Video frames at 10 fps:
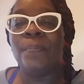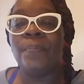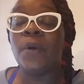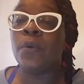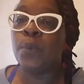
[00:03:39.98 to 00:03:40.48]

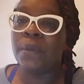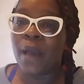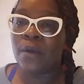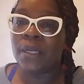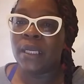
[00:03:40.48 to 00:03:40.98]
But we're
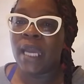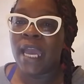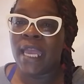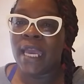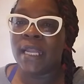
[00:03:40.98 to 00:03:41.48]
rebounding
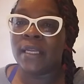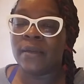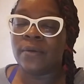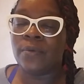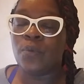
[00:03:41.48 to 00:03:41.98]
and
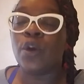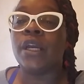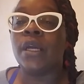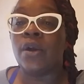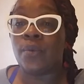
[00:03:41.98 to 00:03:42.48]

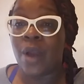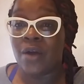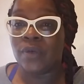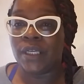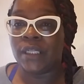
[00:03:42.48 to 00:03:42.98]
working
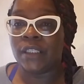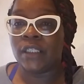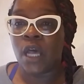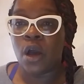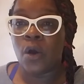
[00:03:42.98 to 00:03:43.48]
around it.
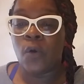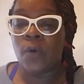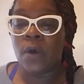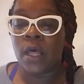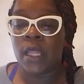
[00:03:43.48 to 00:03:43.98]

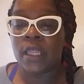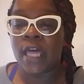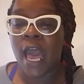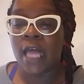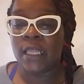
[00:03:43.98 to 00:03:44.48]
So
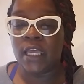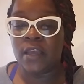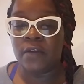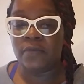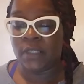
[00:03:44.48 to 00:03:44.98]
that
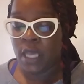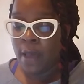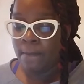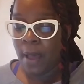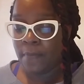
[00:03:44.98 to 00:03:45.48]
leaves
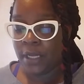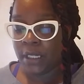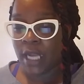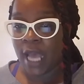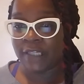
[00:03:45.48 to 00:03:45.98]
my
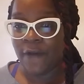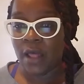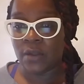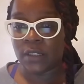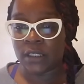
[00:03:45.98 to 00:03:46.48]
budget as
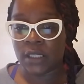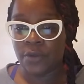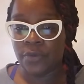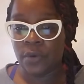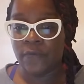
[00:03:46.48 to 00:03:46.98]
follows. Let's
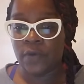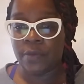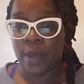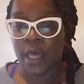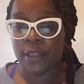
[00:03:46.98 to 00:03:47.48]
go through it for
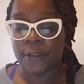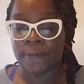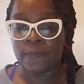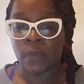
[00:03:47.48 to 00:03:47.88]
the month.